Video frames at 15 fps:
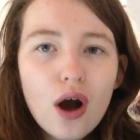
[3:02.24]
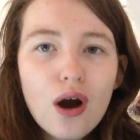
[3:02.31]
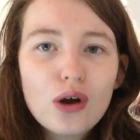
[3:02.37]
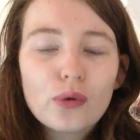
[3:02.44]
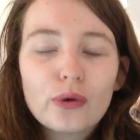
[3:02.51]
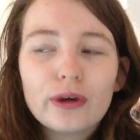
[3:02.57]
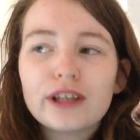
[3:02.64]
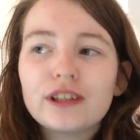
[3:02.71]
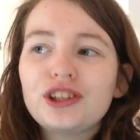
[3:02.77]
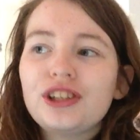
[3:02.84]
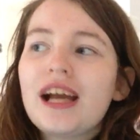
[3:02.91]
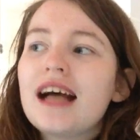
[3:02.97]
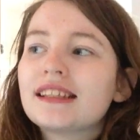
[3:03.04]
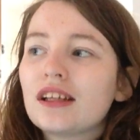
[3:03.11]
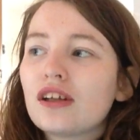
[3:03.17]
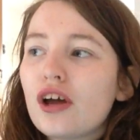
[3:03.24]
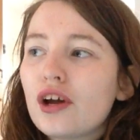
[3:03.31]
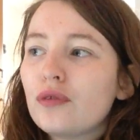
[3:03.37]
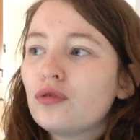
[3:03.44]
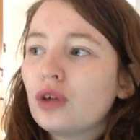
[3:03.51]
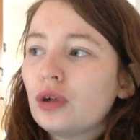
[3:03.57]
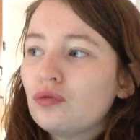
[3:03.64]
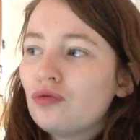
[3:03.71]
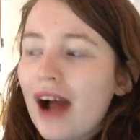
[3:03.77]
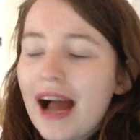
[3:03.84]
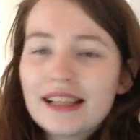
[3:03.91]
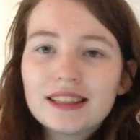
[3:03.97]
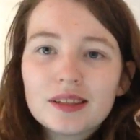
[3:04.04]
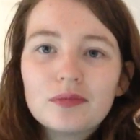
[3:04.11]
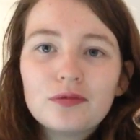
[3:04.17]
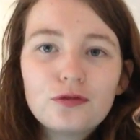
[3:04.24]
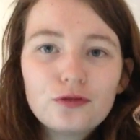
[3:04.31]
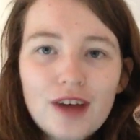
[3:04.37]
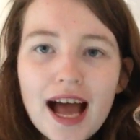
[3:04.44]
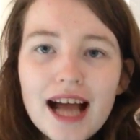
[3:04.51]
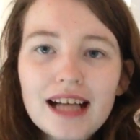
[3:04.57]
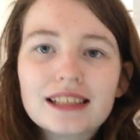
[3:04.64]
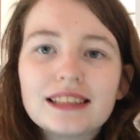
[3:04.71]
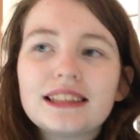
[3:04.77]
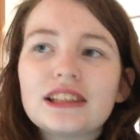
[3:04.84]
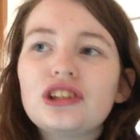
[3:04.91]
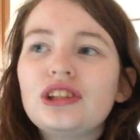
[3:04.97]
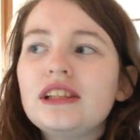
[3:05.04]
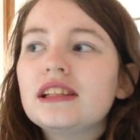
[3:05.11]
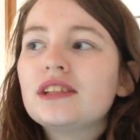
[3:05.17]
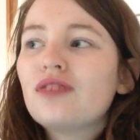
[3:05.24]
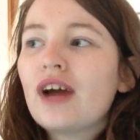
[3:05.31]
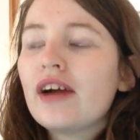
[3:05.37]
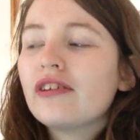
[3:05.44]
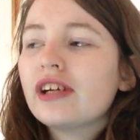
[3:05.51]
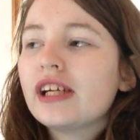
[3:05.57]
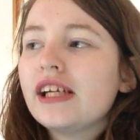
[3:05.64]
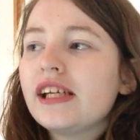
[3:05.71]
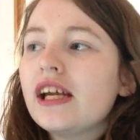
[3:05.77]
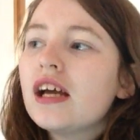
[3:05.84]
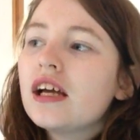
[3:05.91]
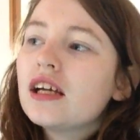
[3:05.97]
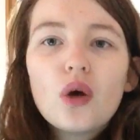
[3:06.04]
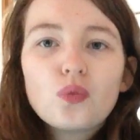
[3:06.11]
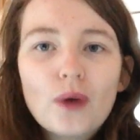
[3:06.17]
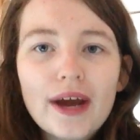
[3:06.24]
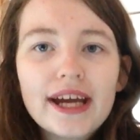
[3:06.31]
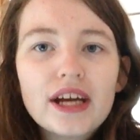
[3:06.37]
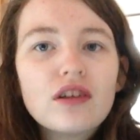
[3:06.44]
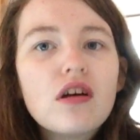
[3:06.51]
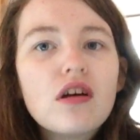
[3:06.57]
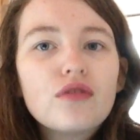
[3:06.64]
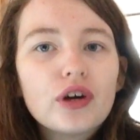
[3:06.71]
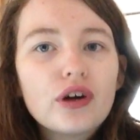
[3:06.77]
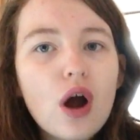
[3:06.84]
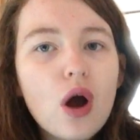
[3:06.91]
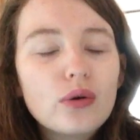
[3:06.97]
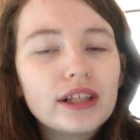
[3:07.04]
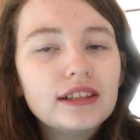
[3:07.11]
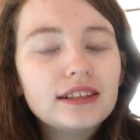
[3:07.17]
awkward, she has a lot of random facts, she's very aware of her own